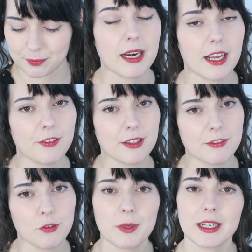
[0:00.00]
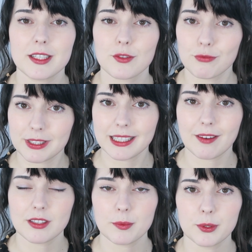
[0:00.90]
But I feel the formula is really
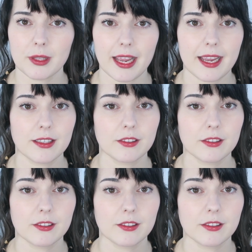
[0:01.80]
comfortable and